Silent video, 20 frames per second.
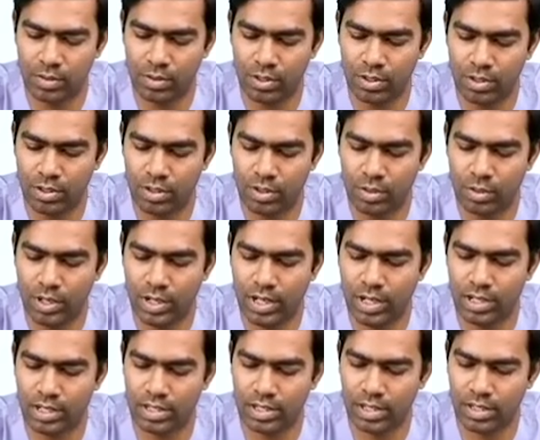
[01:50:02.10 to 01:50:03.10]
only. Through
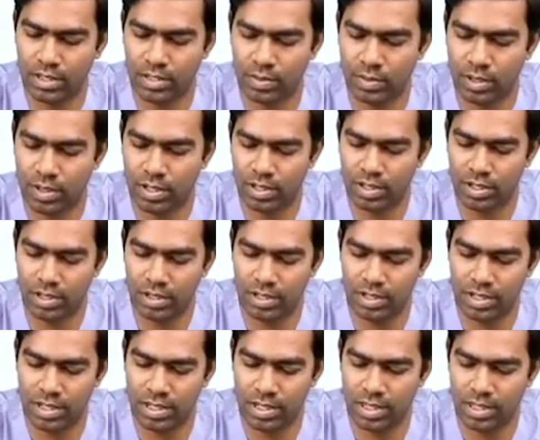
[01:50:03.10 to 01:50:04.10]
ENaC channels only, this
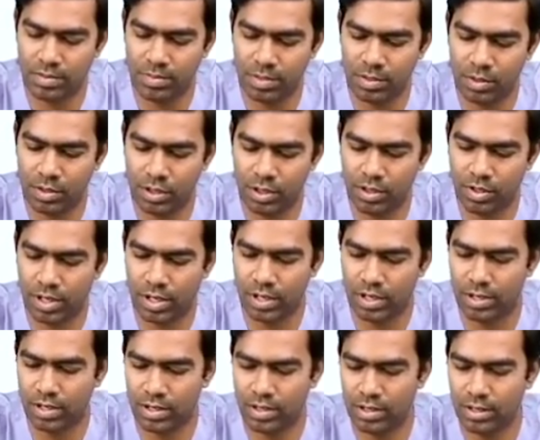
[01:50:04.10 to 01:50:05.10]
lithium is going to
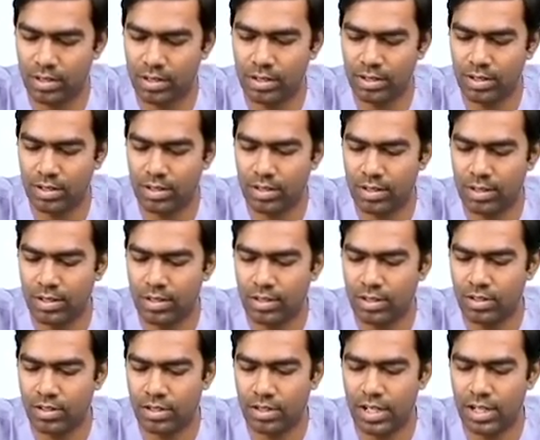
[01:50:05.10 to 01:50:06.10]
enter.
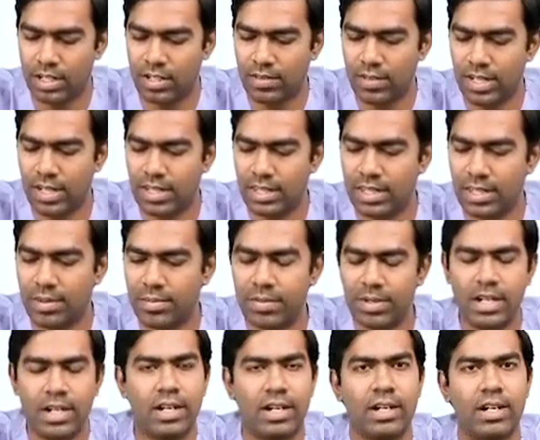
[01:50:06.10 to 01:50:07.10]
So that is why
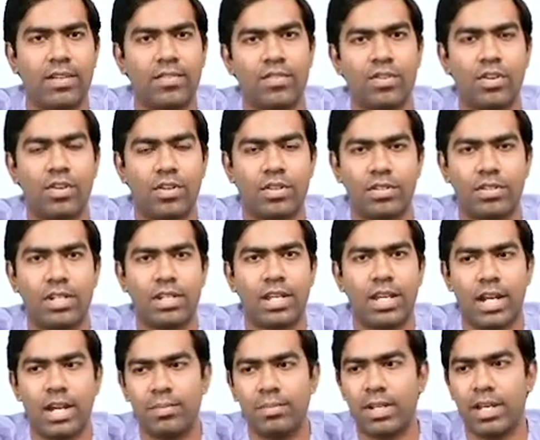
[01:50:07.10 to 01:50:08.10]
lithium-mediated nephrotoxicity
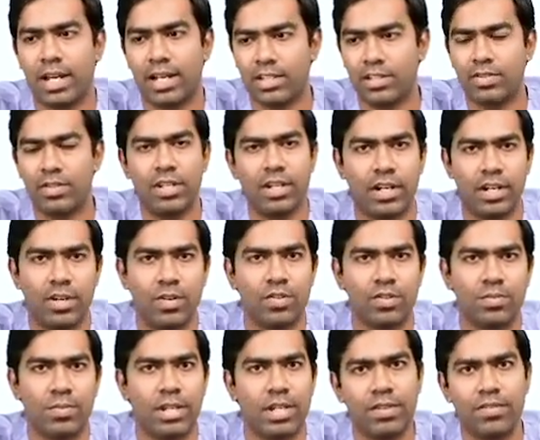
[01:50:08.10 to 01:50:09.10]
can be actually
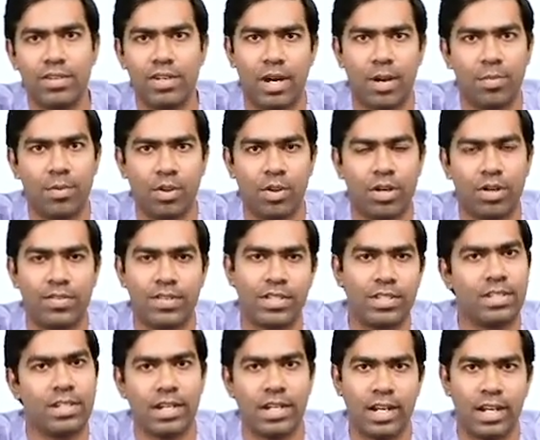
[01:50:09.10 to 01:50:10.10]
reduced by giving amloride, which
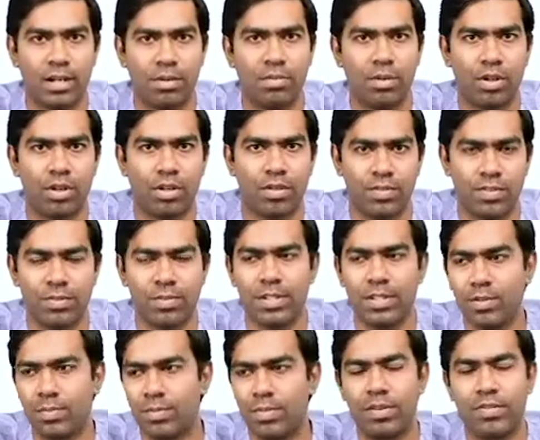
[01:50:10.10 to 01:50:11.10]
is an ENaC blocker, which means
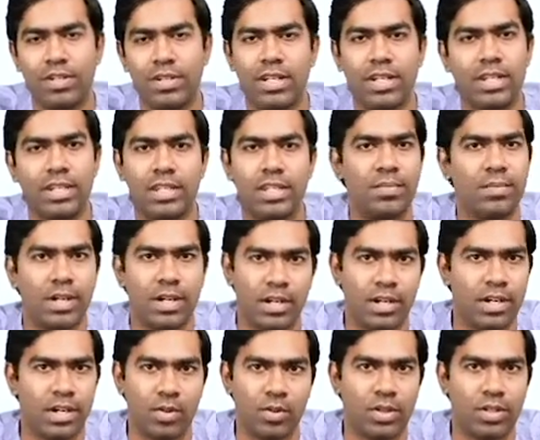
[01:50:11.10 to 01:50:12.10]
you prevent the lithium
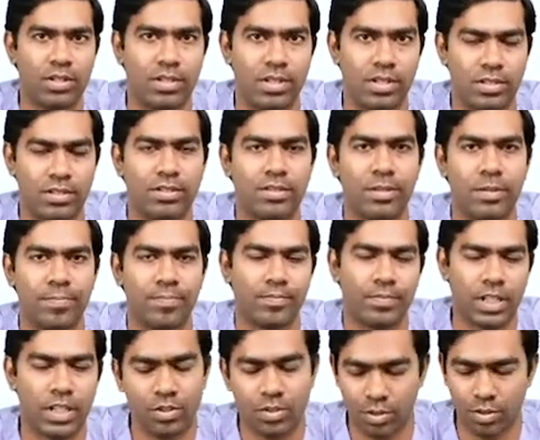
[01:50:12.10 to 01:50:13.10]
entry into the cells.
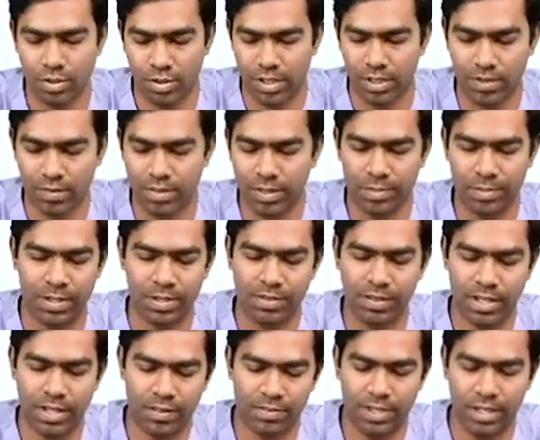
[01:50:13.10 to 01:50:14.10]
So I mean, we
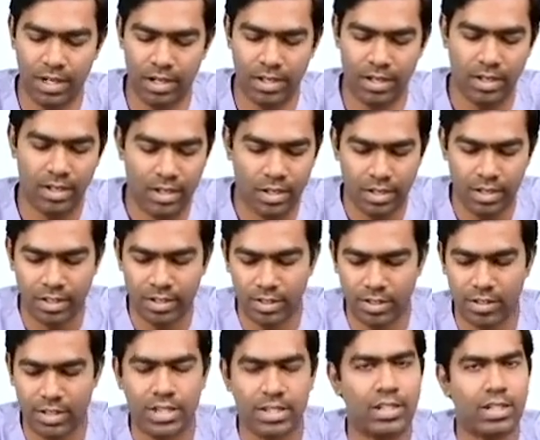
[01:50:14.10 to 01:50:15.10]
leave that. So
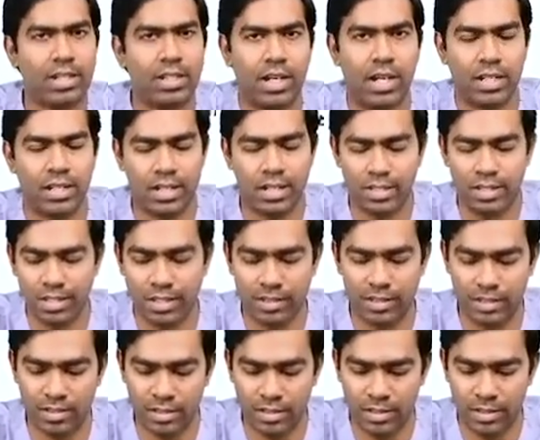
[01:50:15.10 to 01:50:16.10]
these are the other
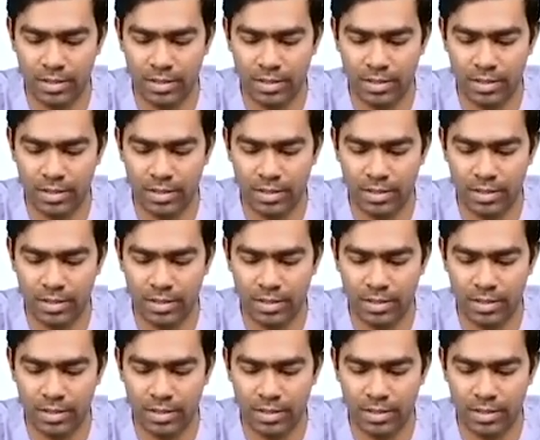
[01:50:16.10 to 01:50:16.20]
things